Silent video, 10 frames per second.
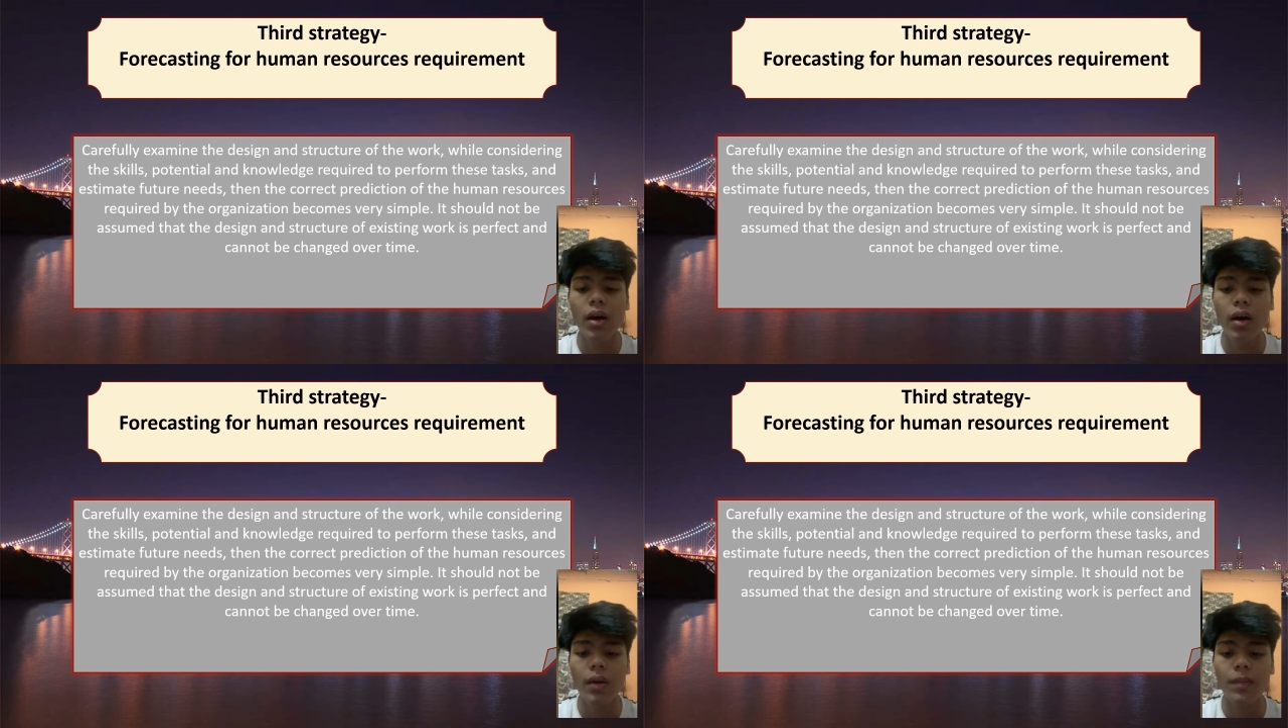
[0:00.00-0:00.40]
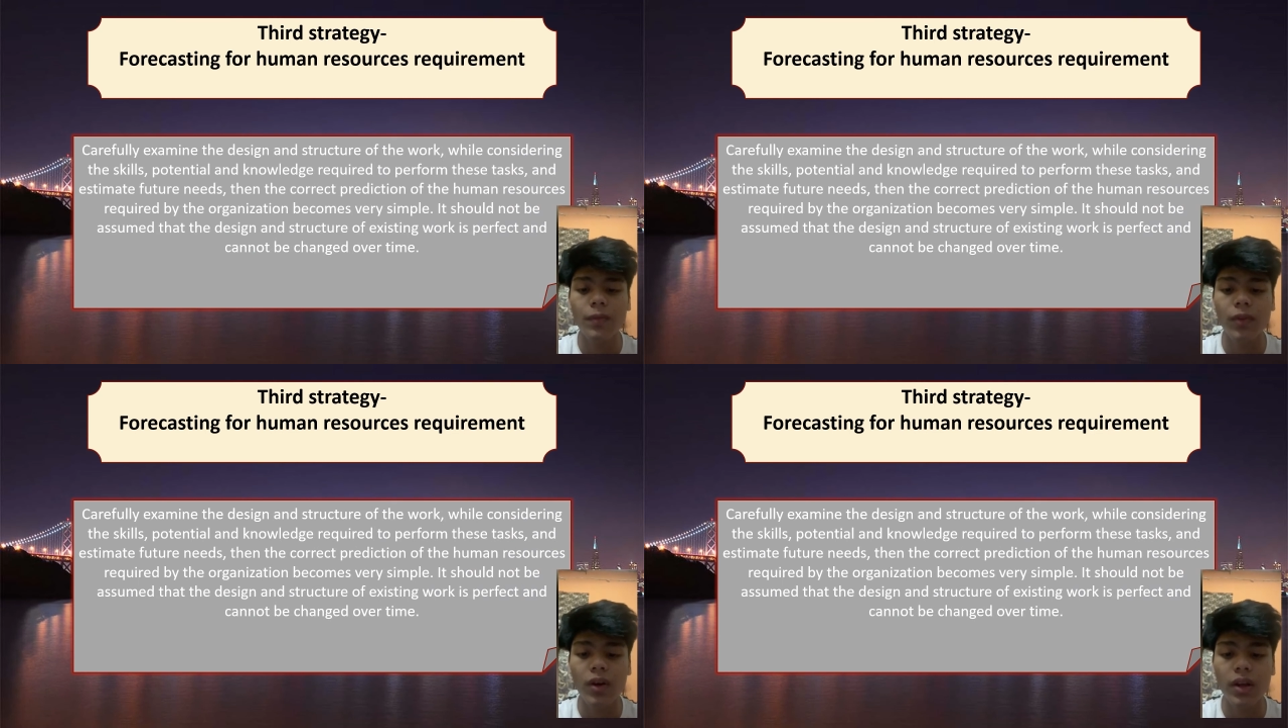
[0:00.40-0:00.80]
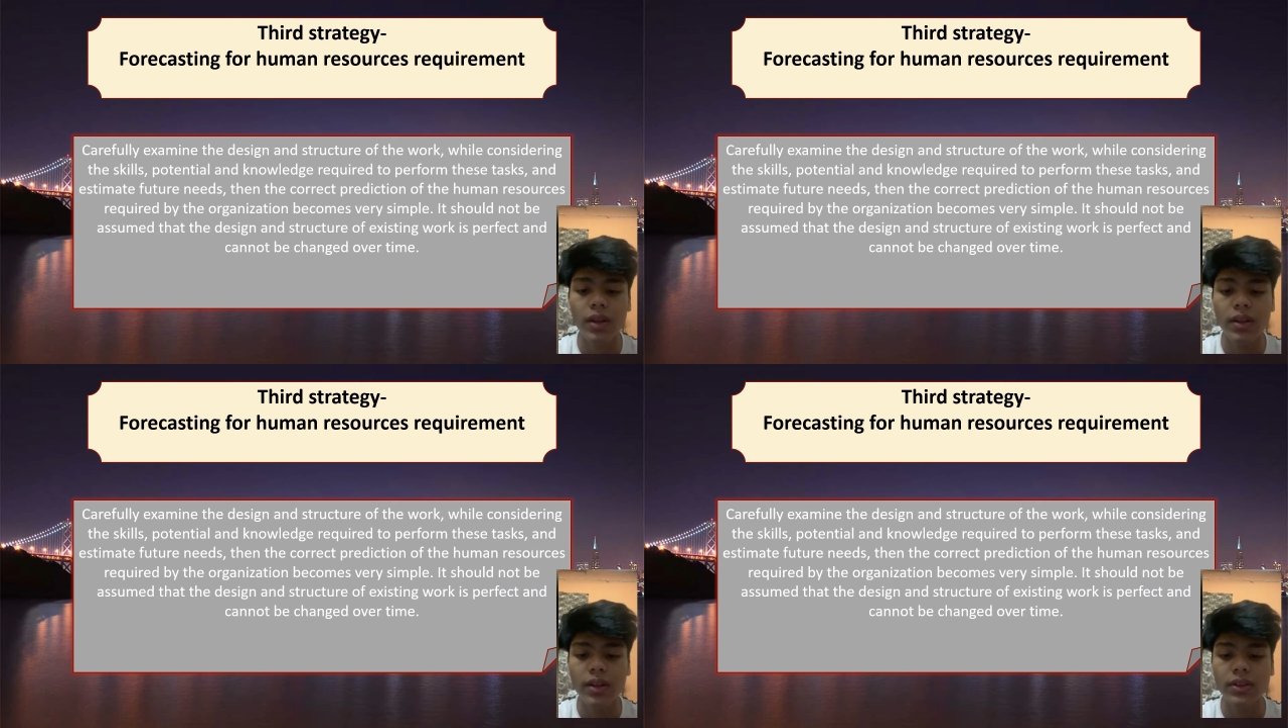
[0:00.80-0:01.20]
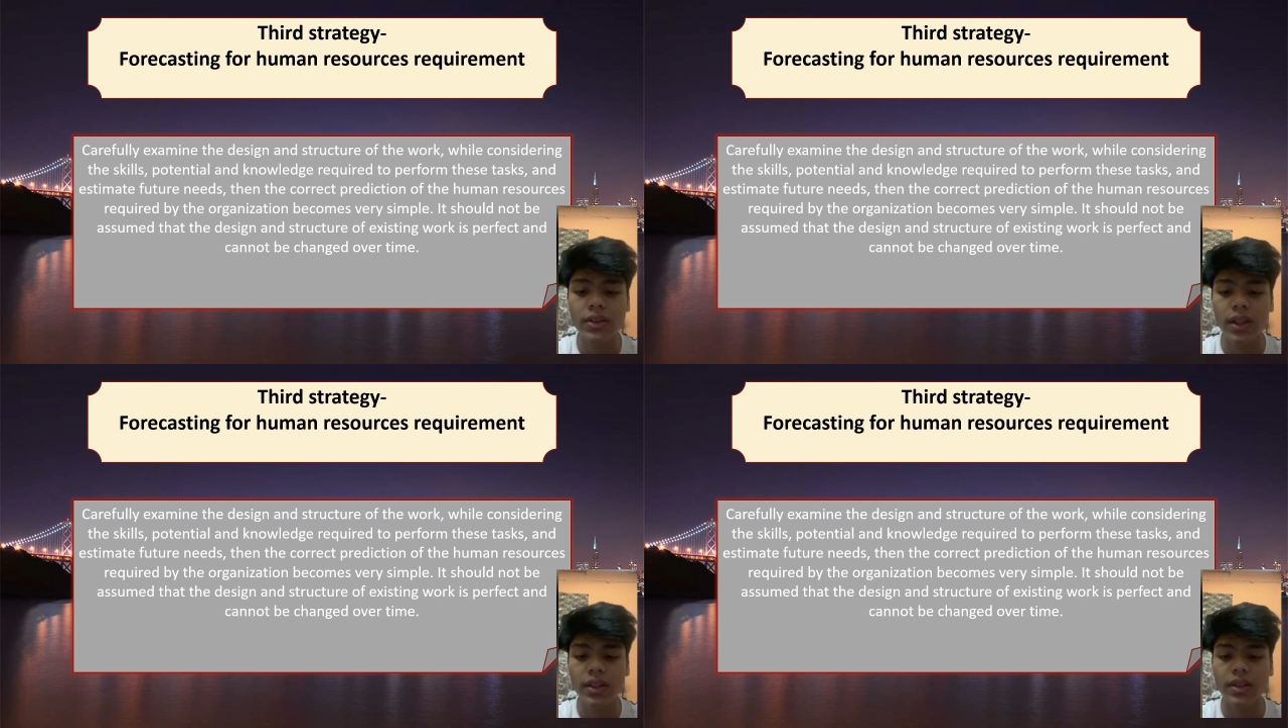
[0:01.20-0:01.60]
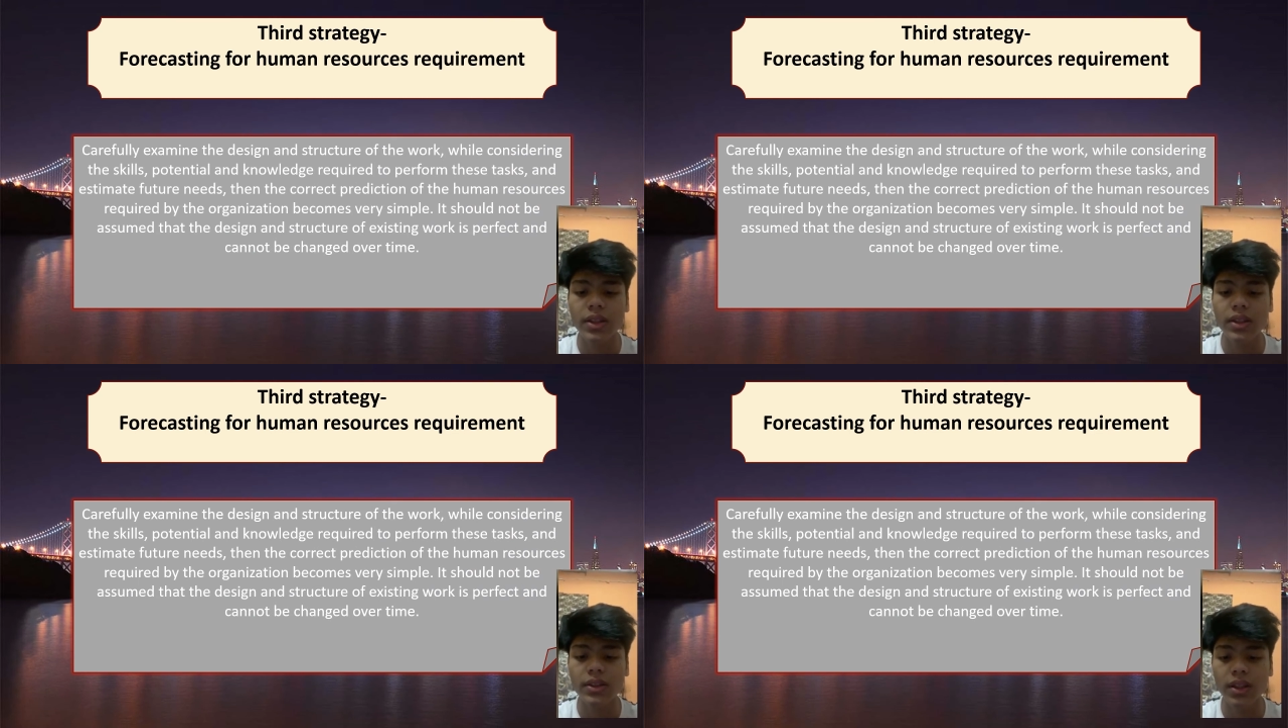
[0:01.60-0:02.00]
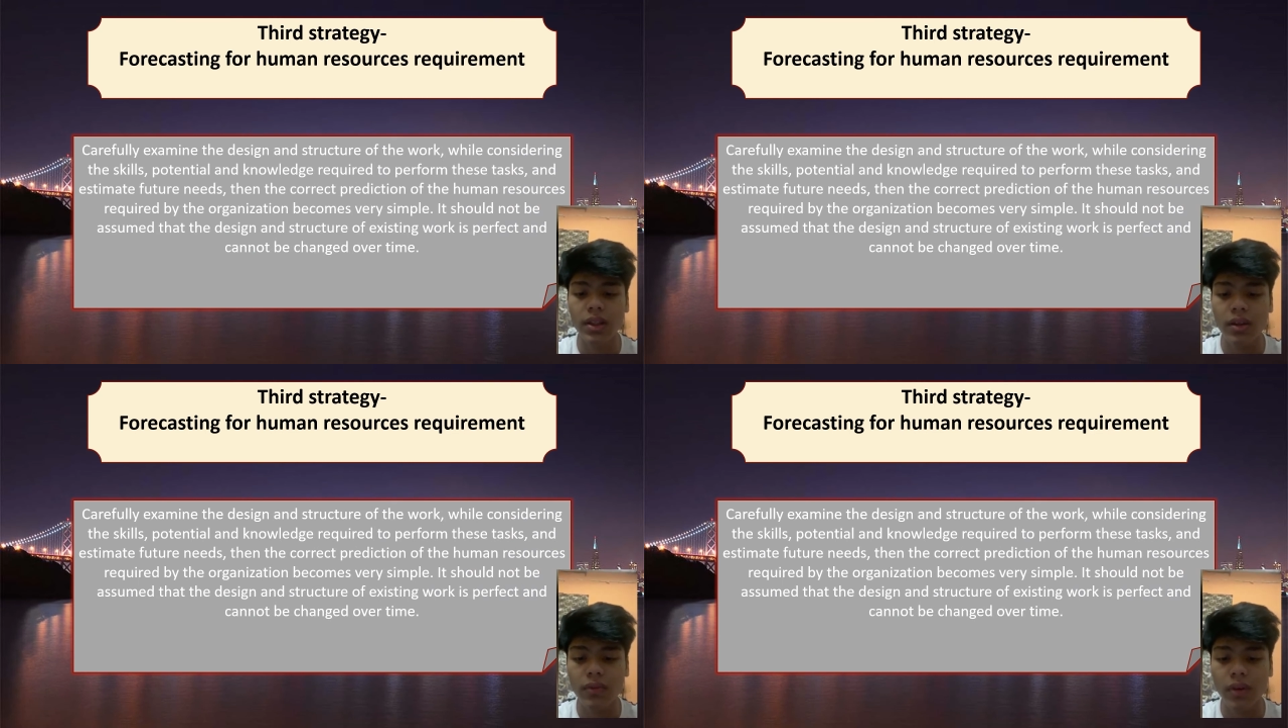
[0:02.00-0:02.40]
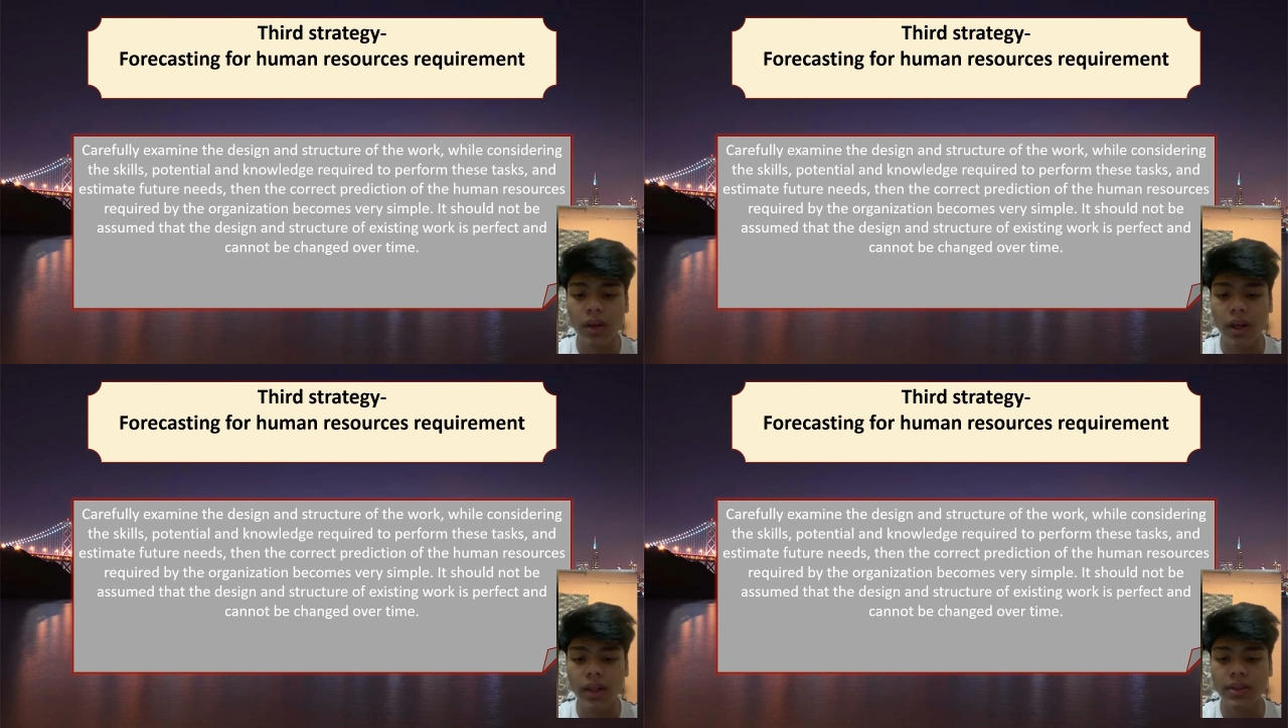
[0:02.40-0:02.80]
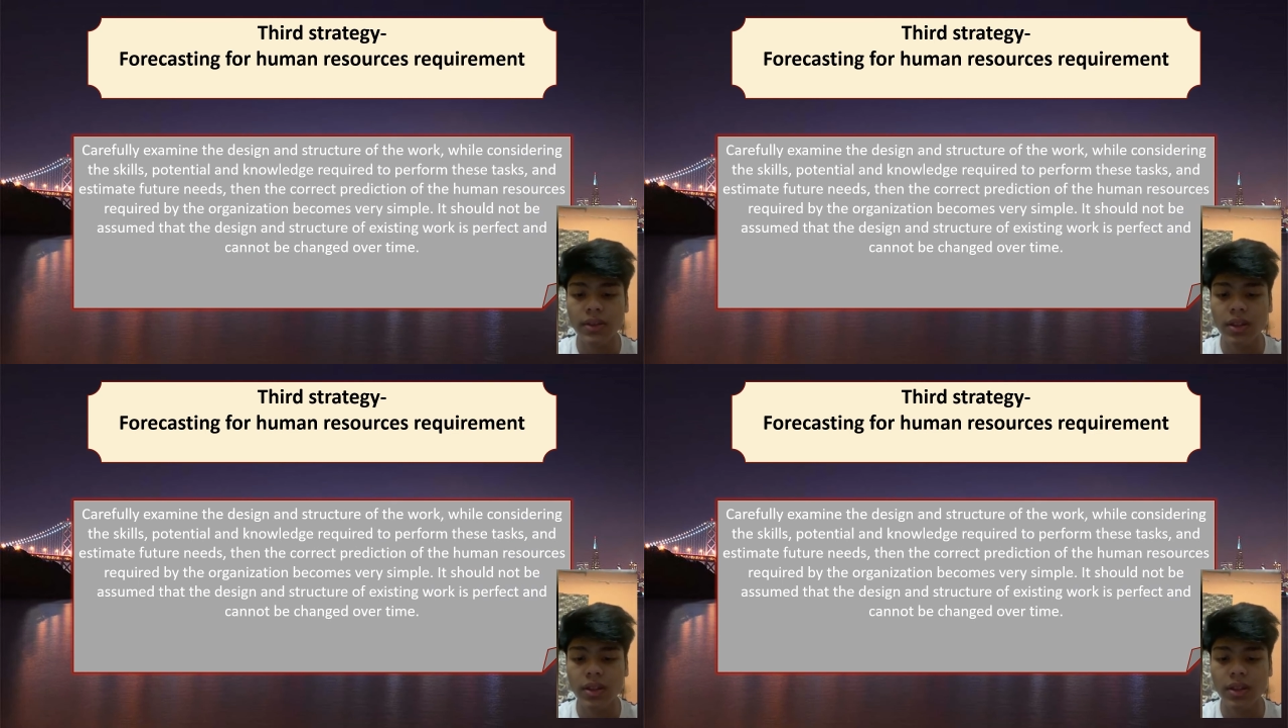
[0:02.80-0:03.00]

For the third strategy is forecasting